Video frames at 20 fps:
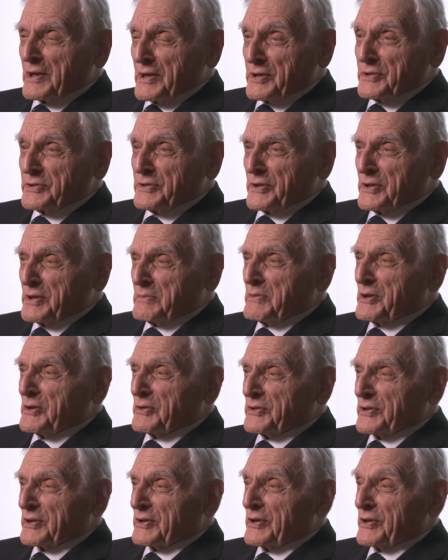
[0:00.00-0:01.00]
listen to the
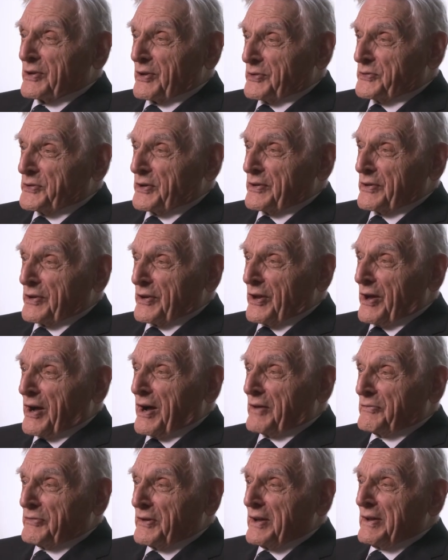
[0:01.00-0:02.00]
music or you turn it
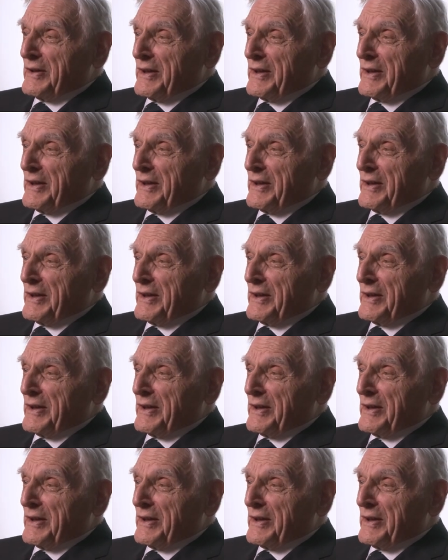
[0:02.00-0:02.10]
off.